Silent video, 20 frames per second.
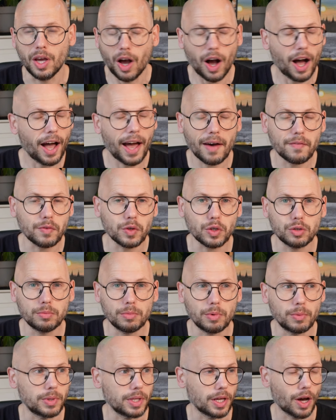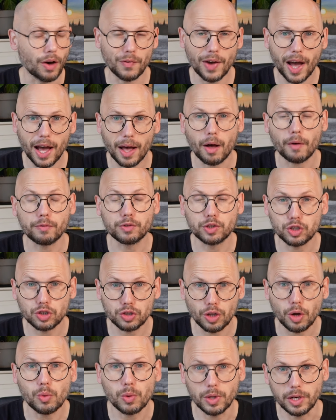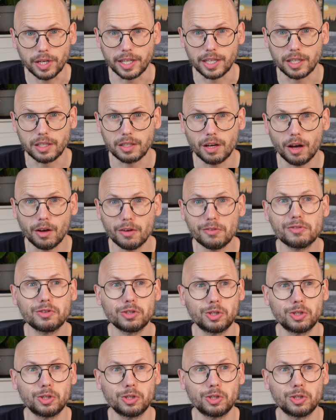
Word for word: I haven't come up with it. I've, I've stolen it. I've